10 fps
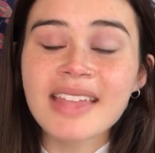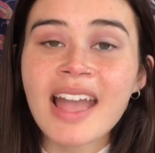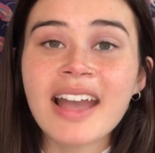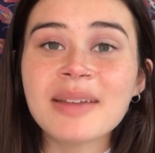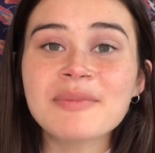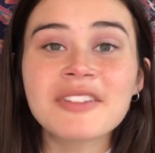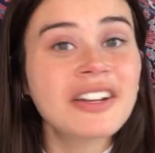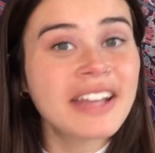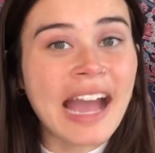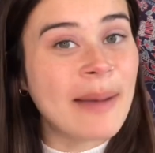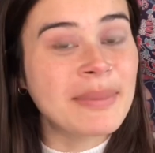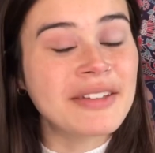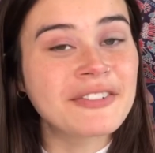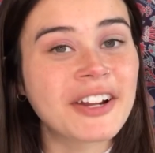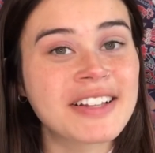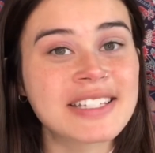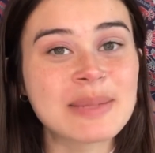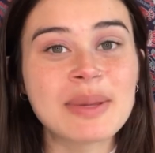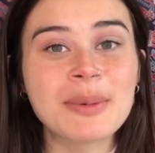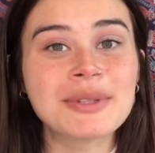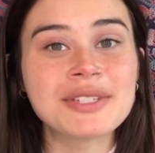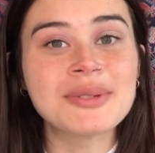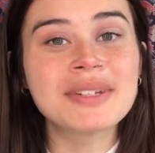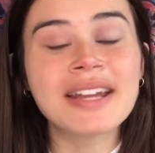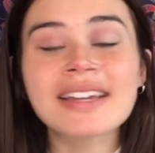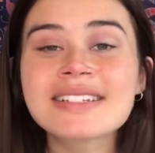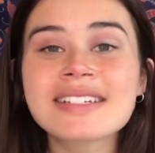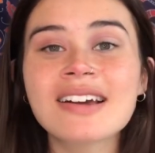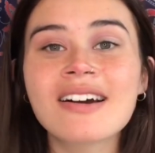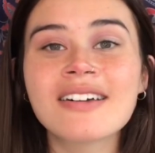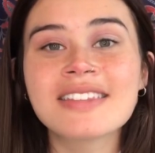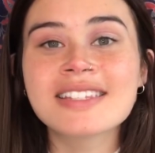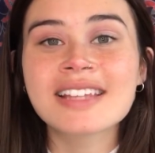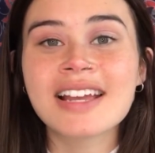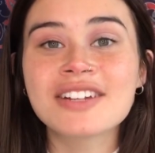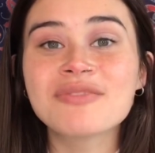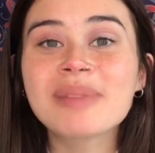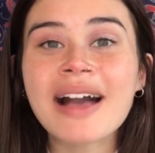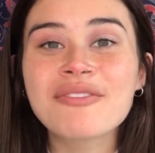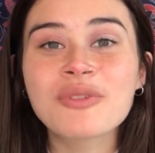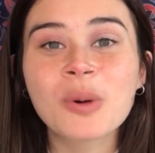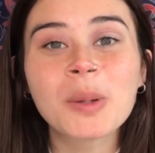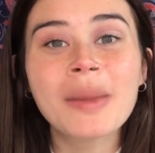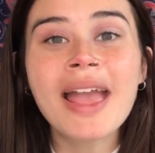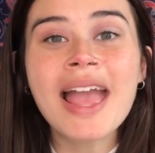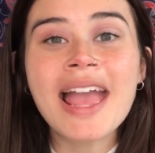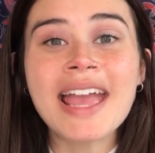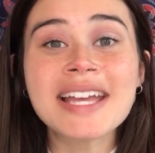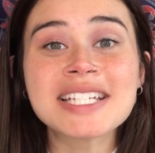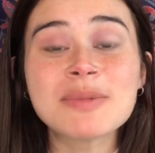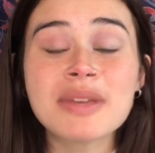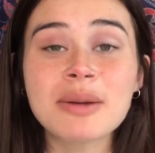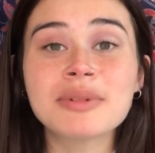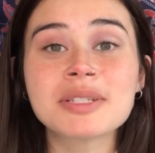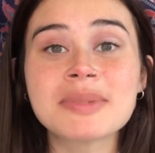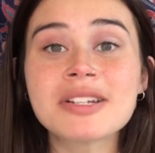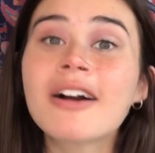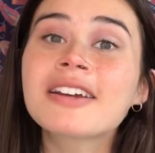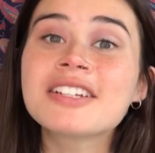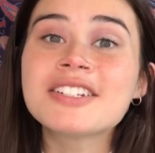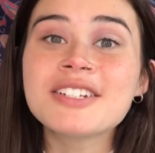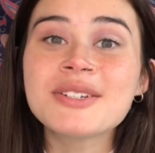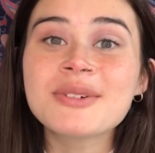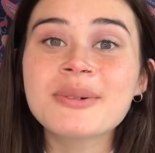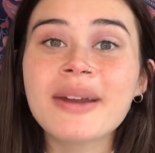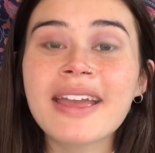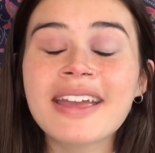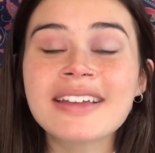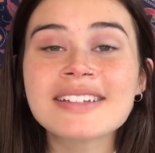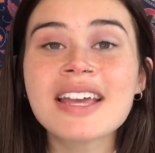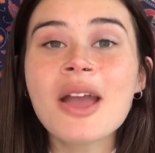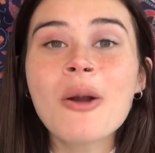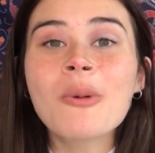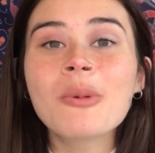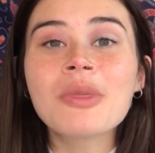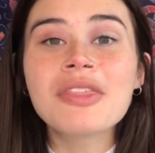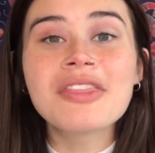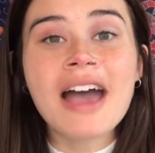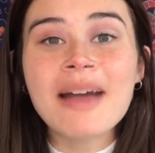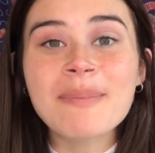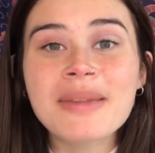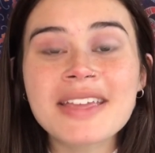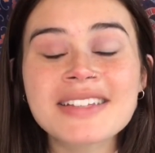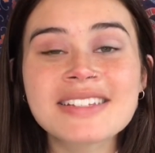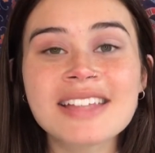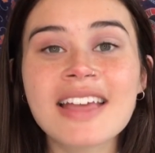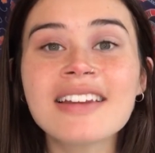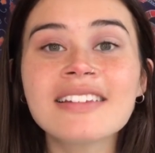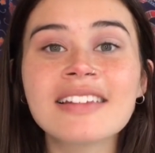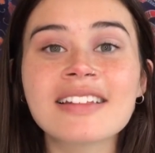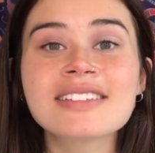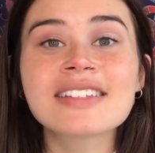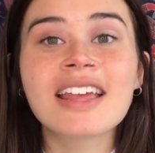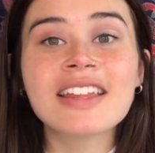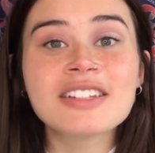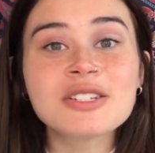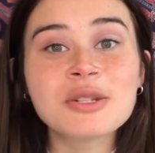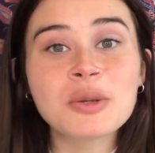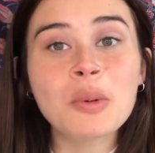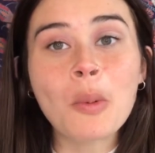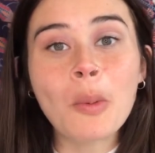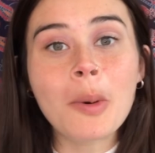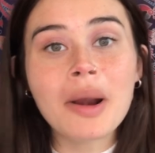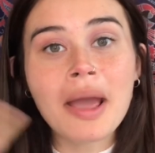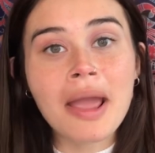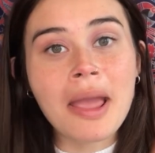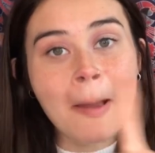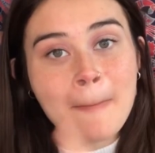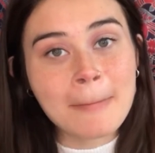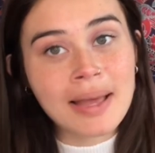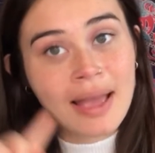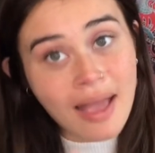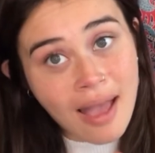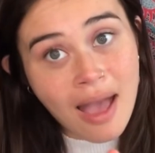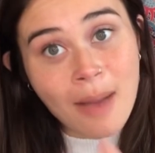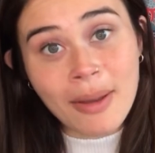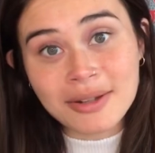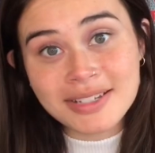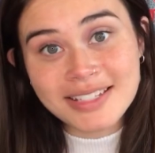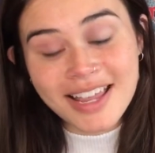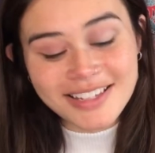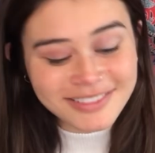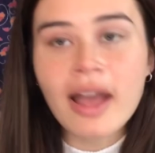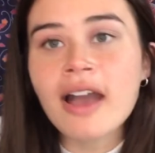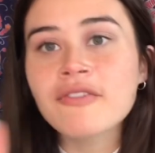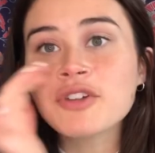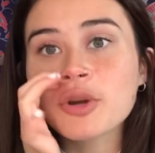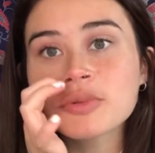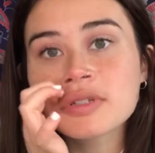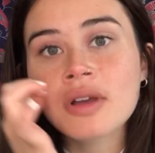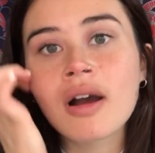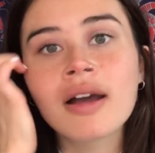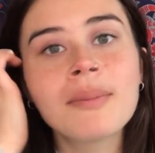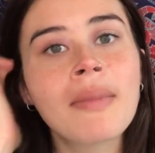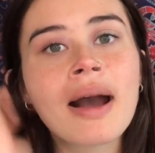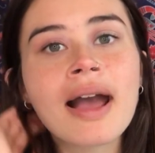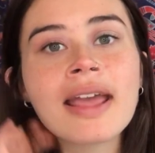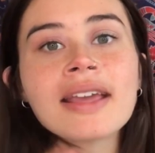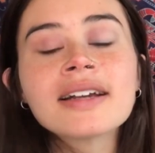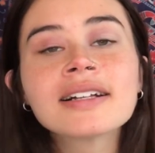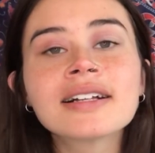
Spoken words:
I am very happy for us to be able to connect on this kind of platform and to be able to be talking to you. And with that being said, let's get into what I am about to say. I have notes on my